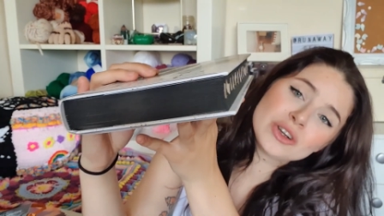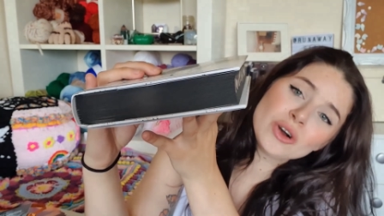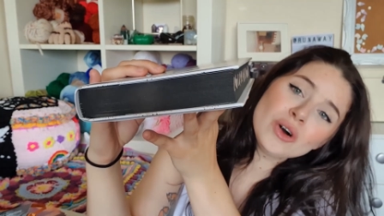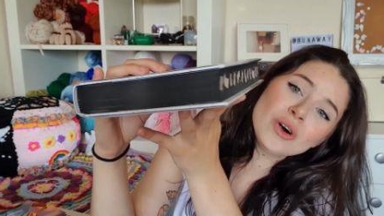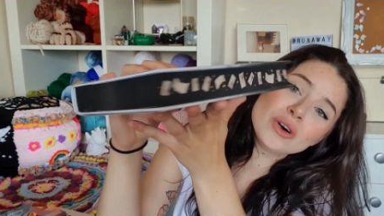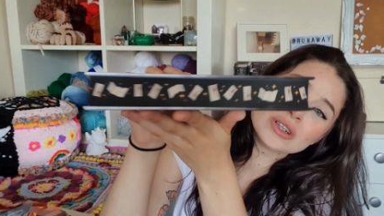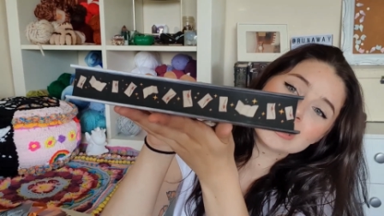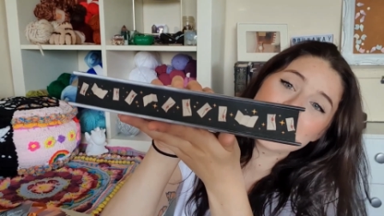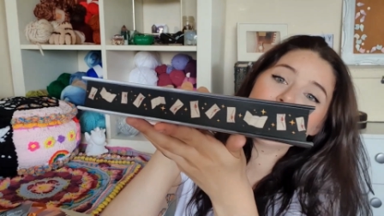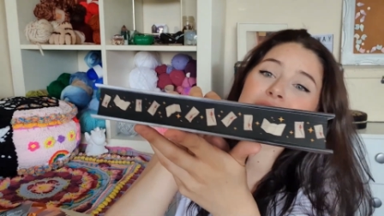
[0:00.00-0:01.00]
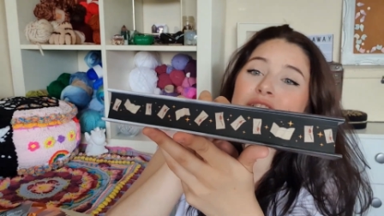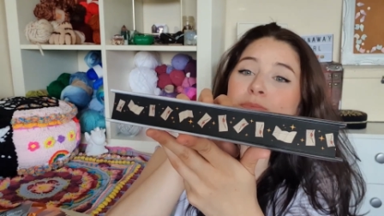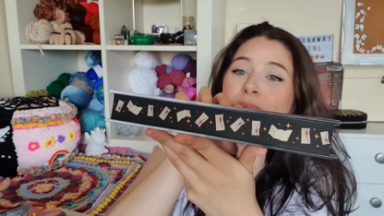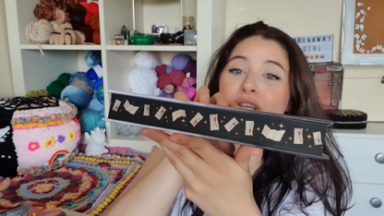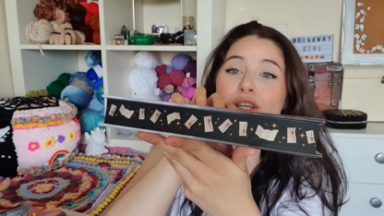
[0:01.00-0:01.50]
God, that is
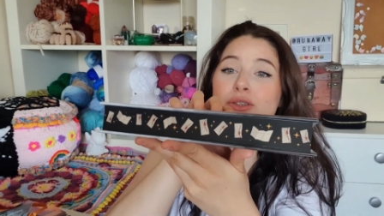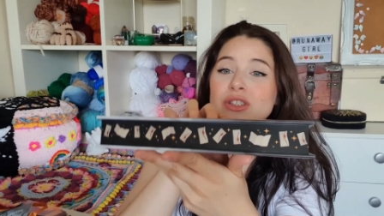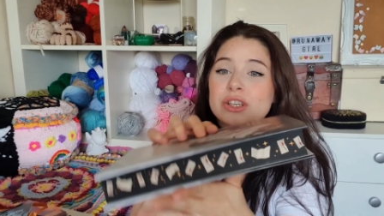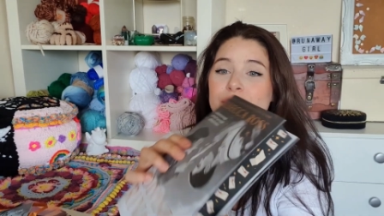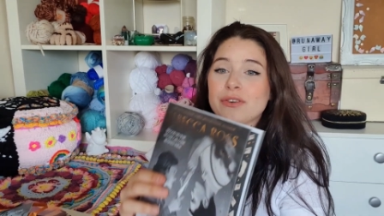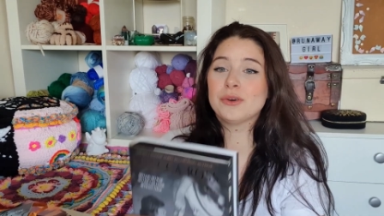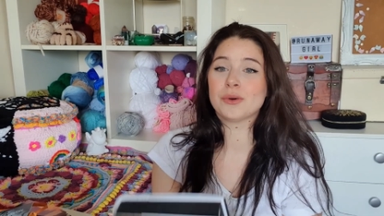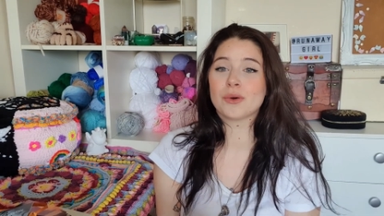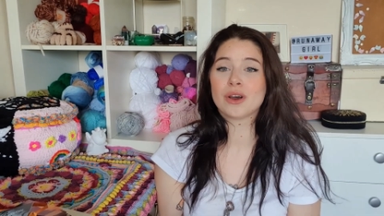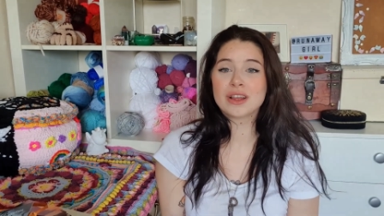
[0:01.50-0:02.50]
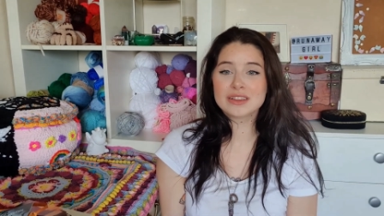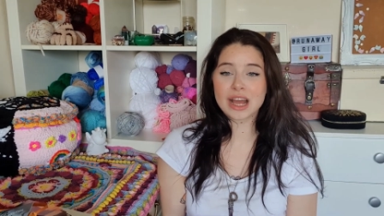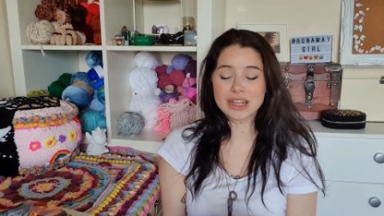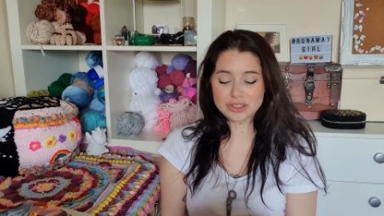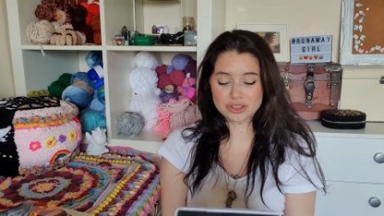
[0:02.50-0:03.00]
beautiful.
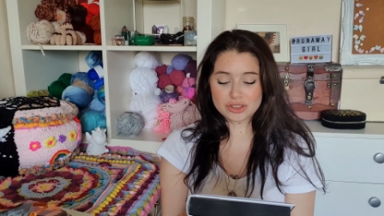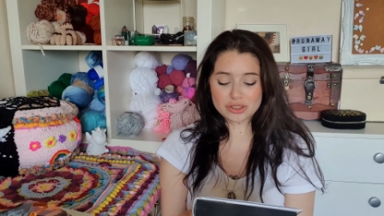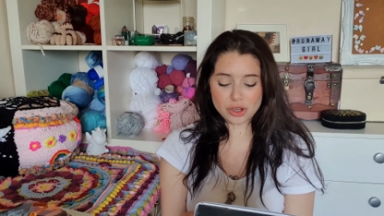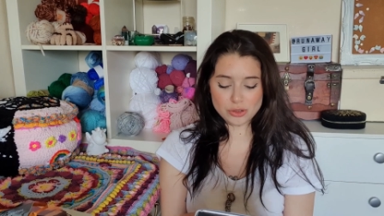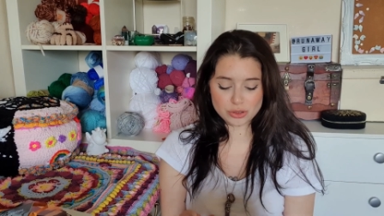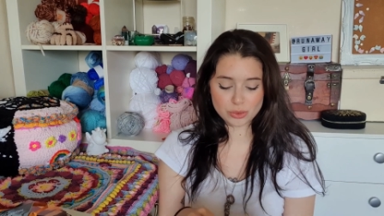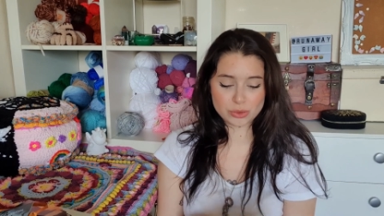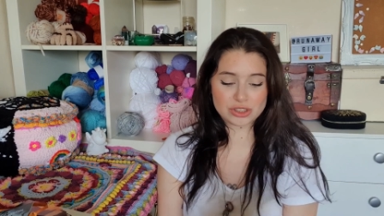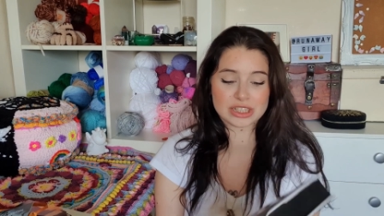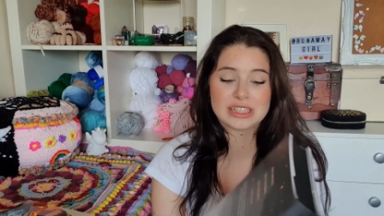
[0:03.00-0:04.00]
That is so gorgeous.